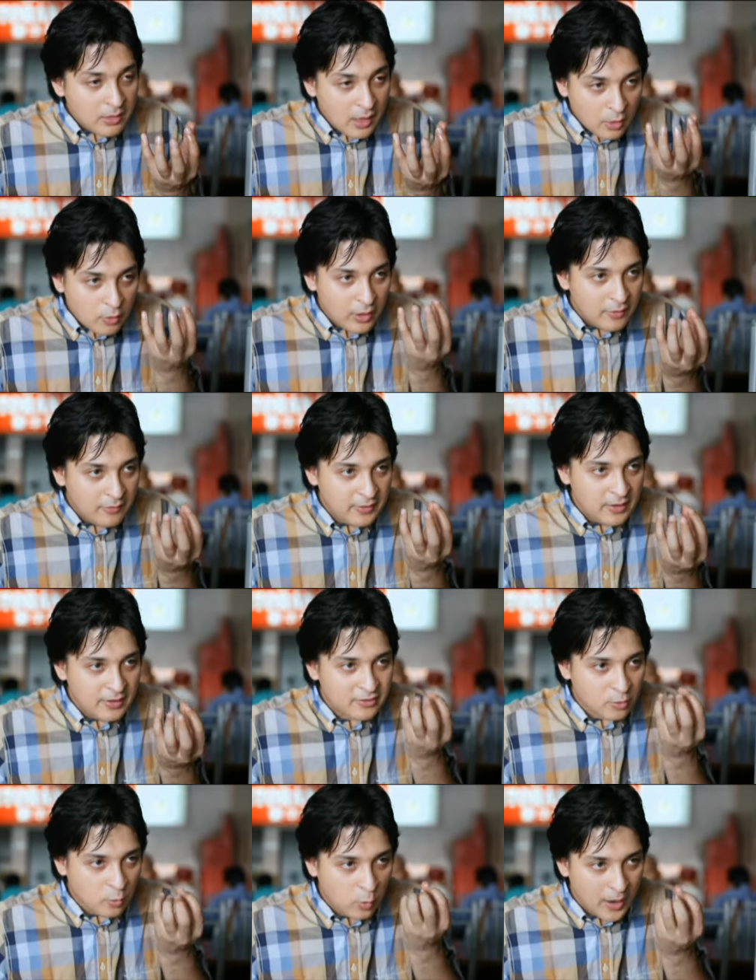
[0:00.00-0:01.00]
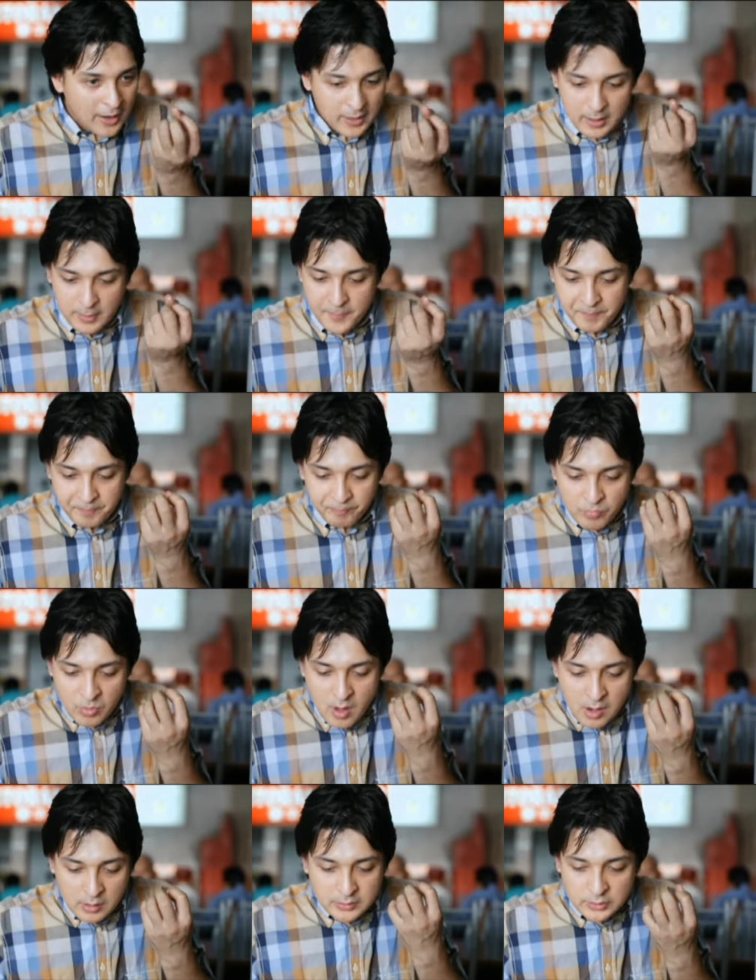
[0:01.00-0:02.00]
their gravy is quite um,
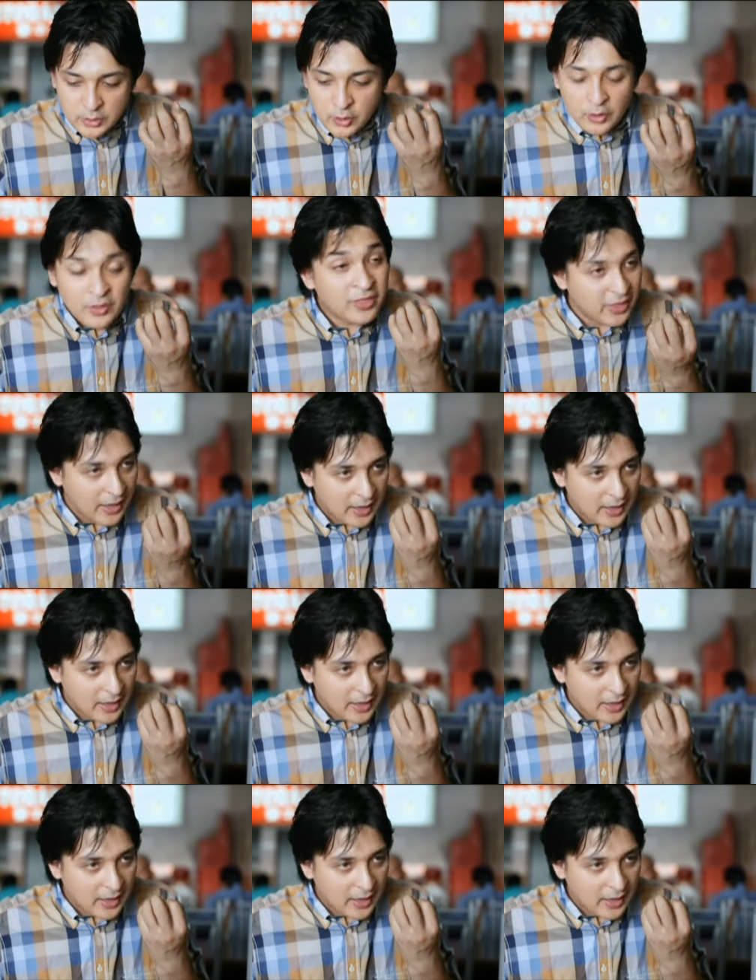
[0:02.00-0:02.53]
you know, thick.